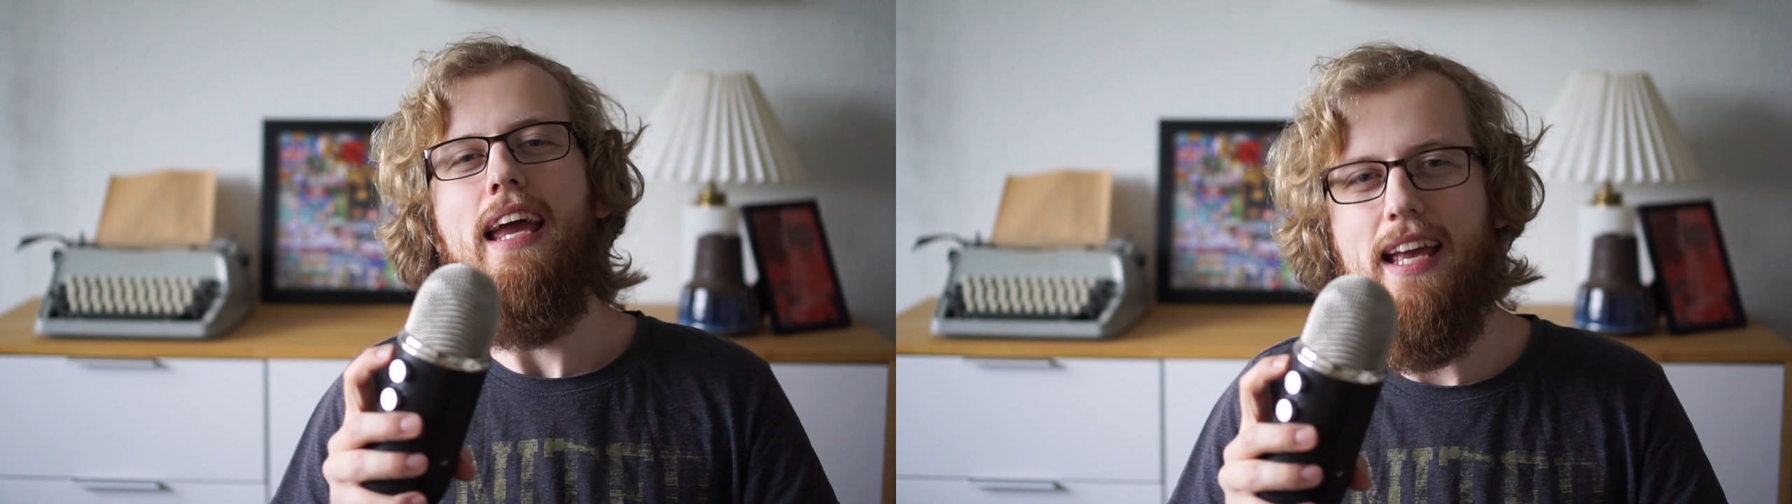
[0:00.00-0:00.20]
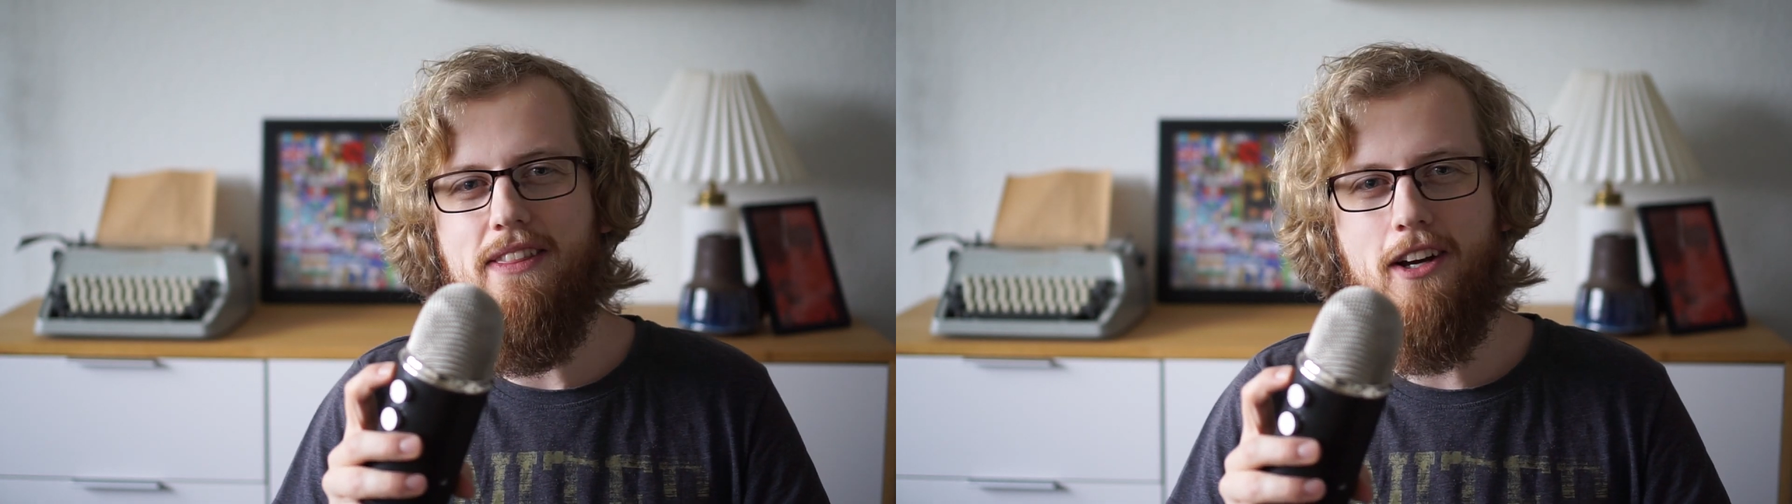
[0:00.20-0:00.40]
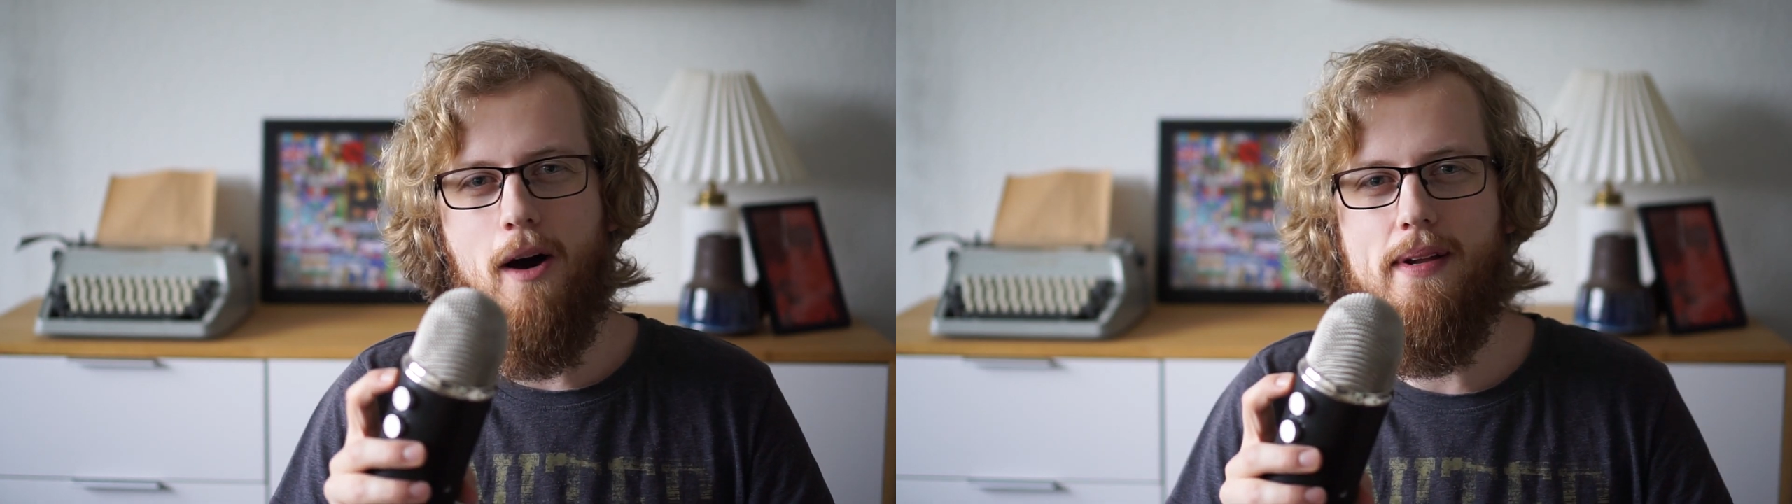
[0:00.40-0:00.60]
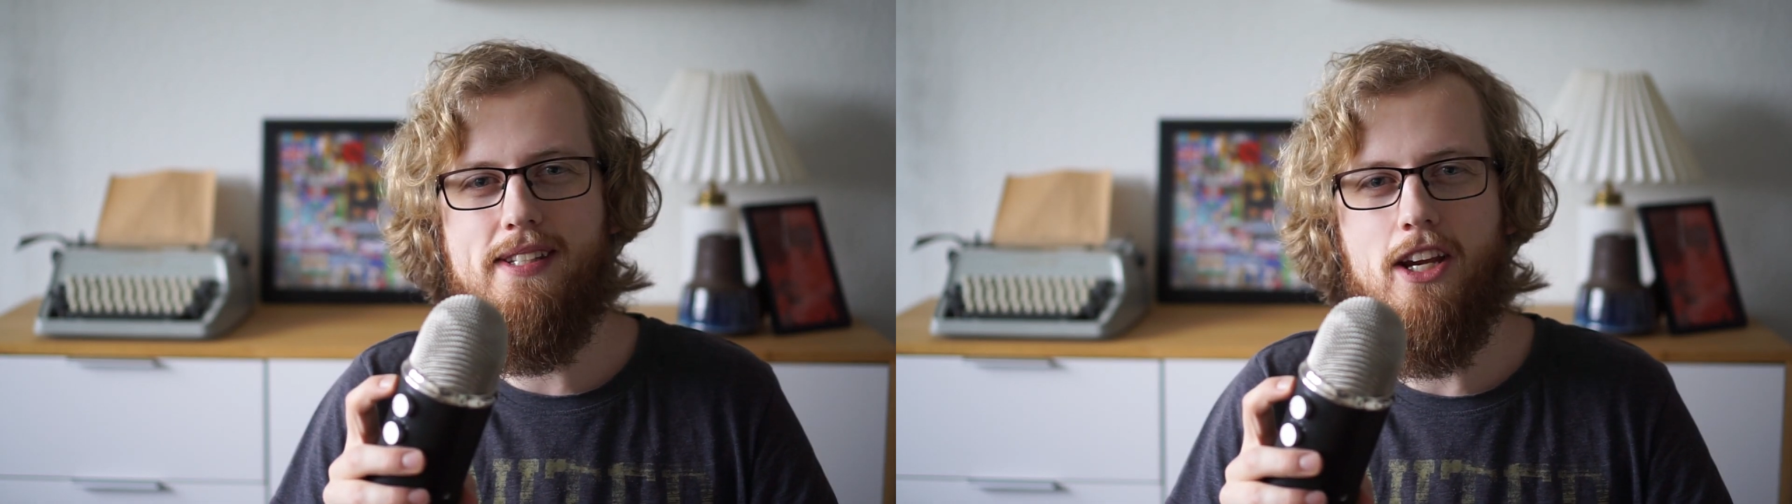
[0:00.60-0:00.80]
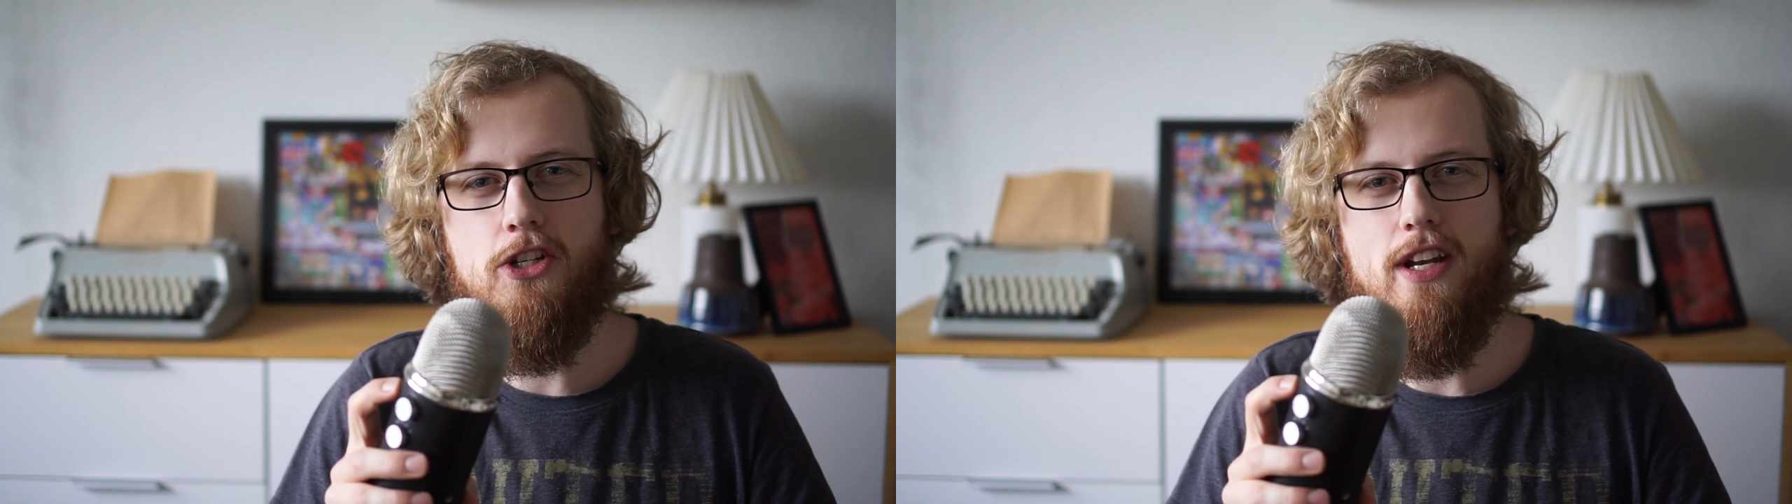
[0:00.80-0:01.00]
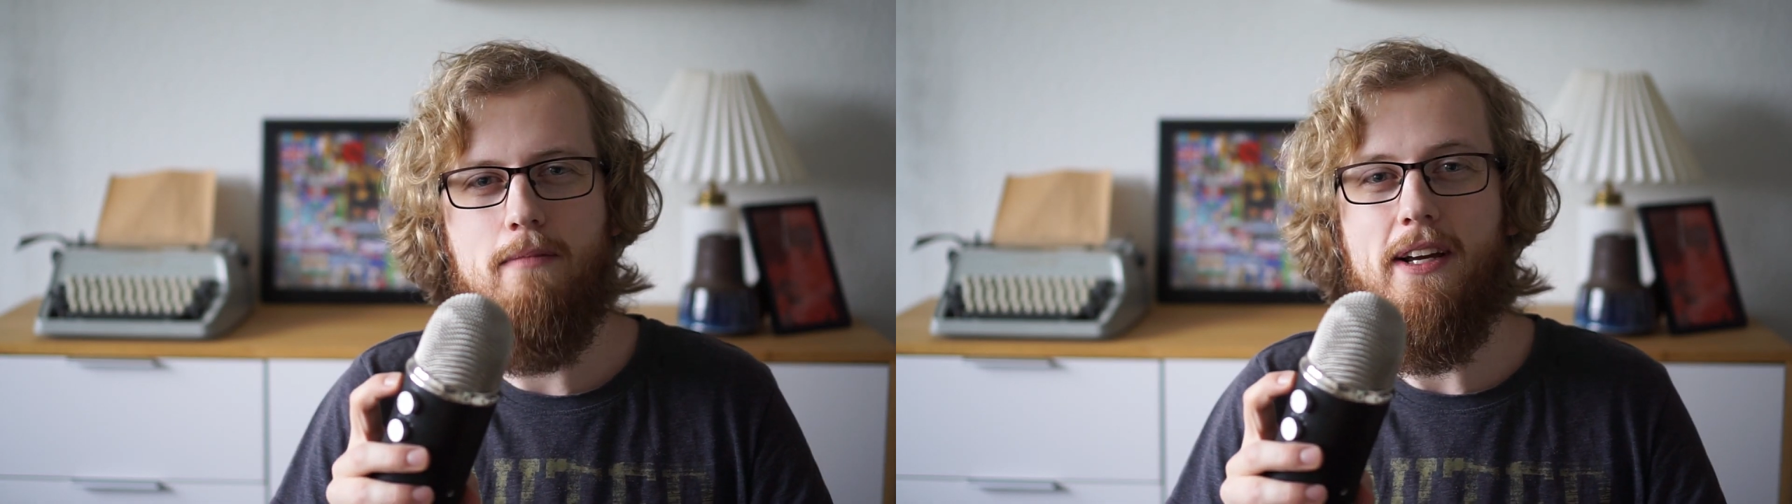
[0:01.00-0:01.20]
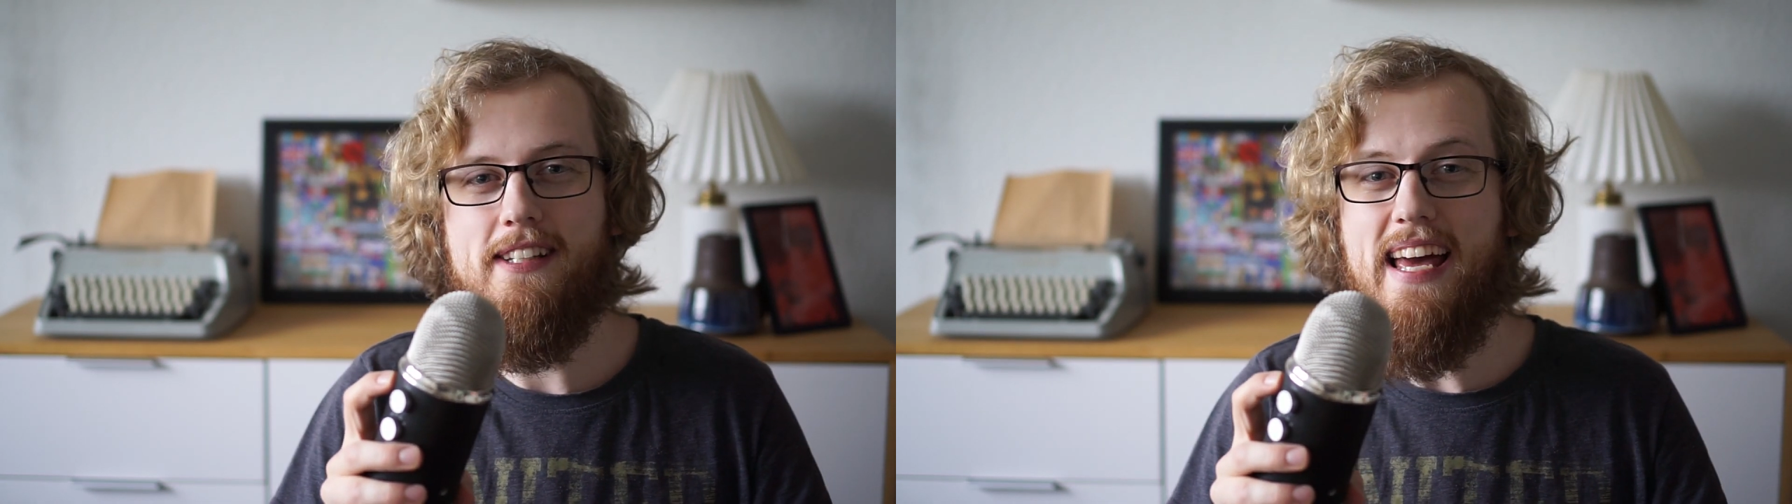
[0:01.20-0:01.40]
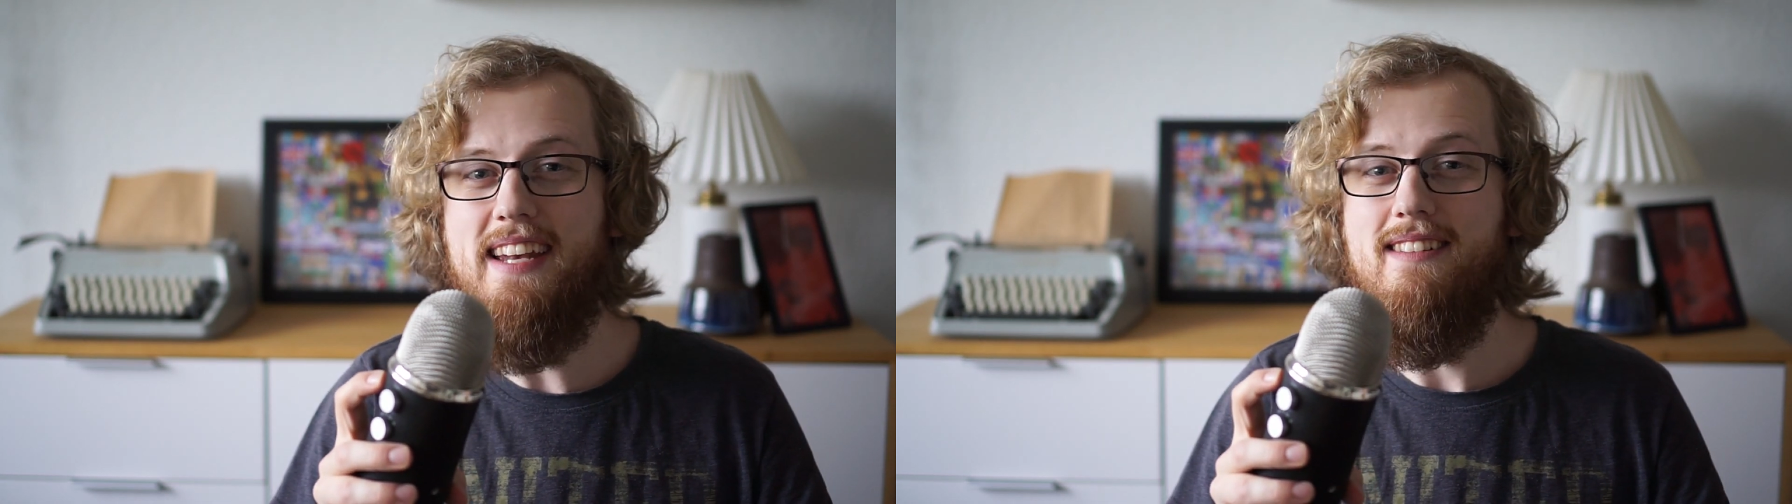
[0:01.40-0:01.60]
in the comment section,
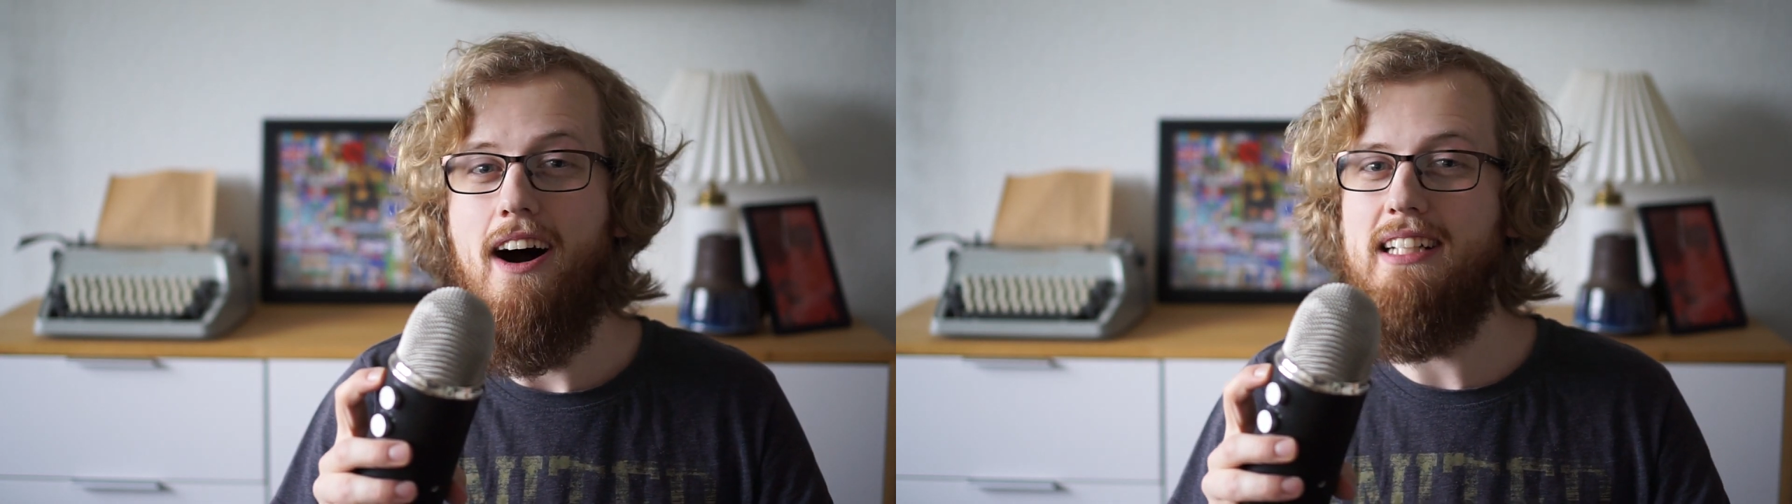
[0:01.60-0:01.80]
because then,